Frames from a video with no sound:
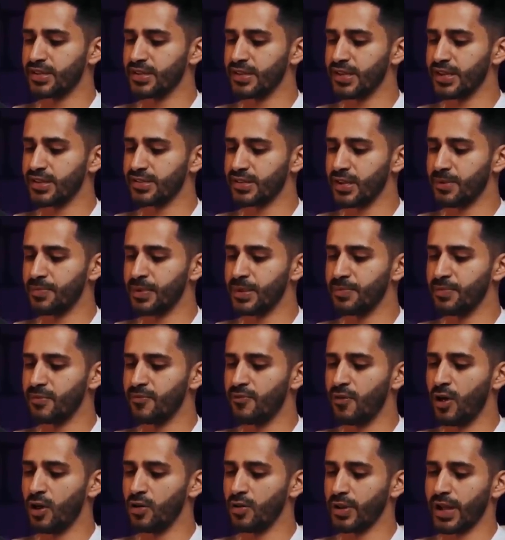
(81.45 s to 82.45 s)
things that people
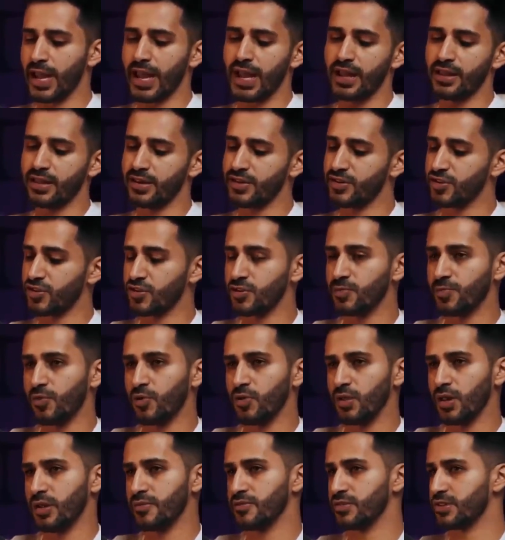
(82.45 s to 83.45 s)
follow. Like, hey, these are
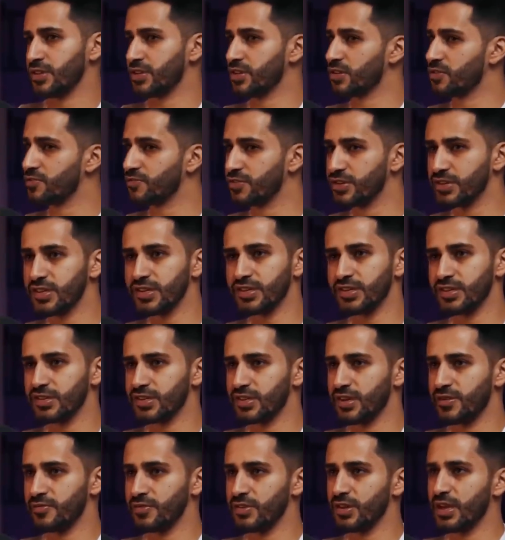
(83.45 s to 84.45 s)
support levels. These are
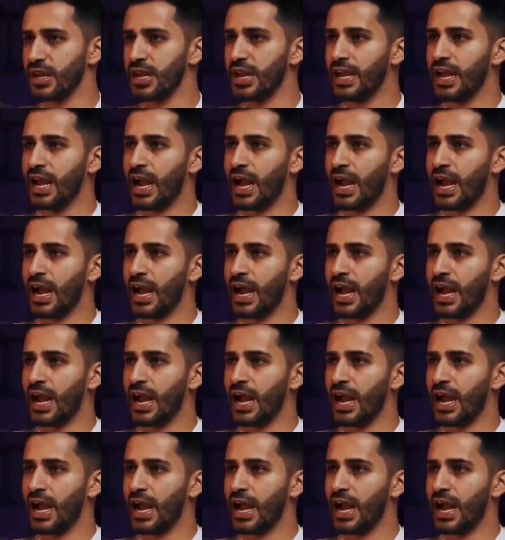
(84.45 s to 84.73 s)
resistance level.